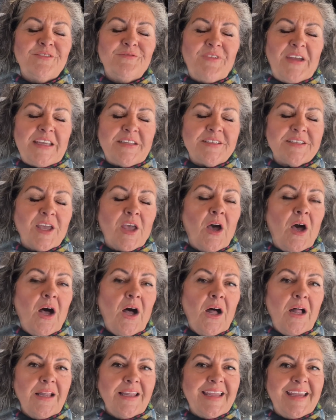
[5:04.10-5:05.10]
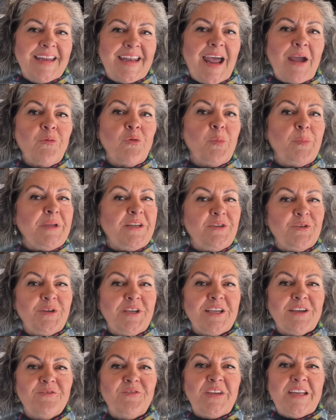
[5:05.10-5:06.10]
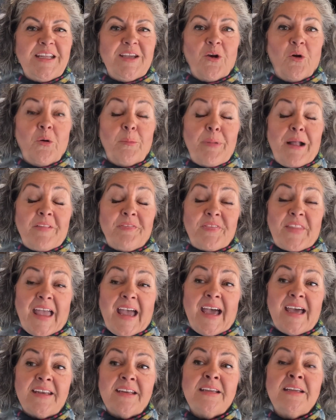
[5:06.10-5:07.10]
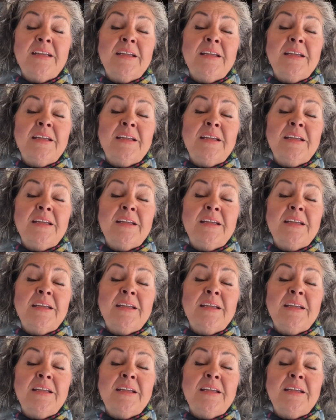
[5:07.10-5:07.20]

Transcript: vet to call, and I will be doing a video about that.